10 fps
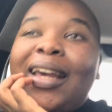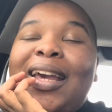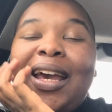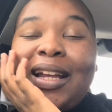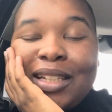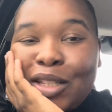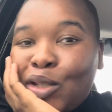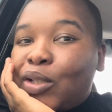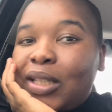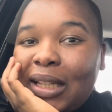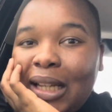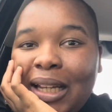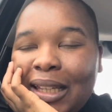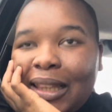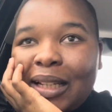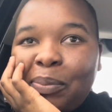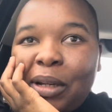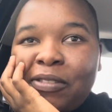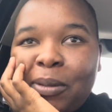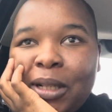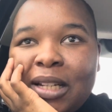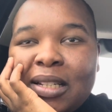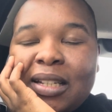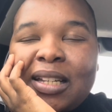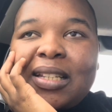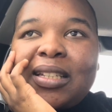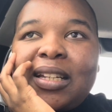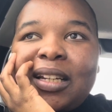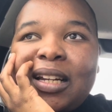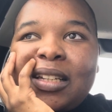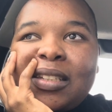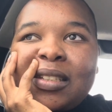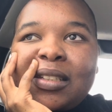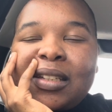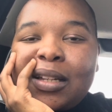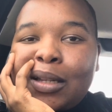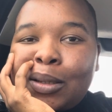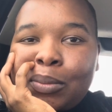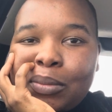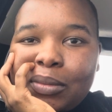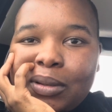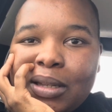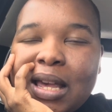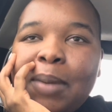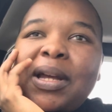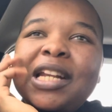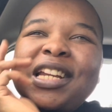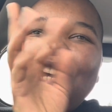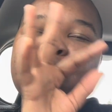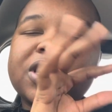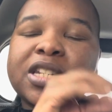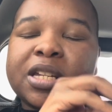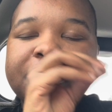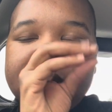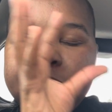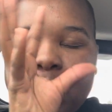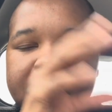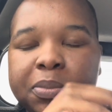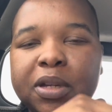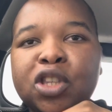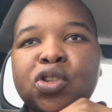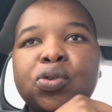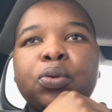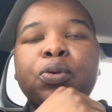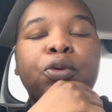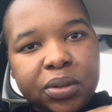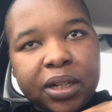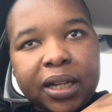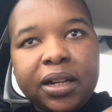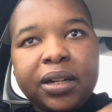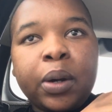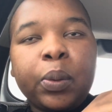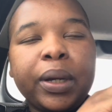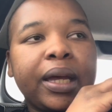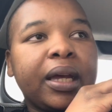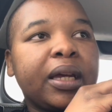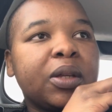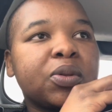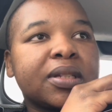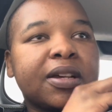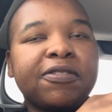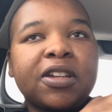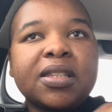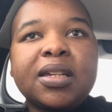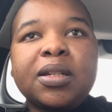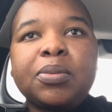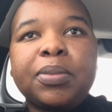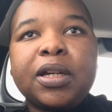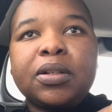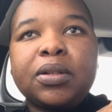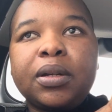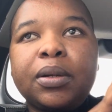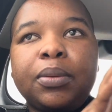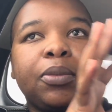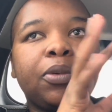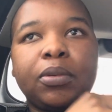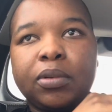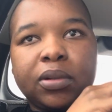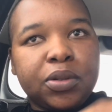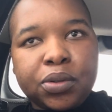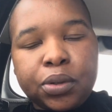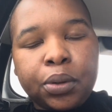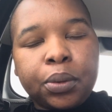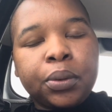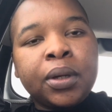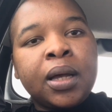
And to think that my family is in KZN, guys, yeah, but they are not deep into the area where it was affected by the snow.